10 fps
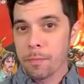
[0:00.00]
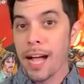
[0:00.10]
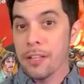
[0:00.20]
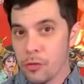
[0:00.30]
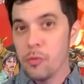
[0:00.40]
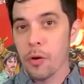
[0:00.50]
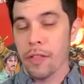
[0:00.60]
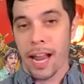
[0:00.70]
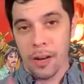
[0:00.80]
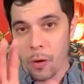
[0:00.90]
I do know
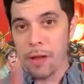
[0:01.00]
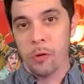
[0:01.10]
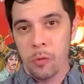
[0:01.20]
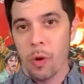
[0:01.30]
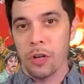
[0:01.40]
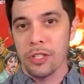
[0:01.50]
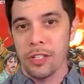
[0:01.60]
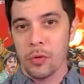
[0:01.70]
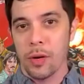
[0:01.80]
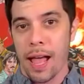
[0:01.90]
that. I know everyone watching
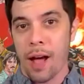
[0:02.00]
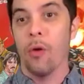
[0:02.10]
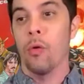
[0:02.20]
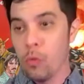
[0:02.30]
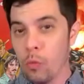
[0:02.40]
this right now who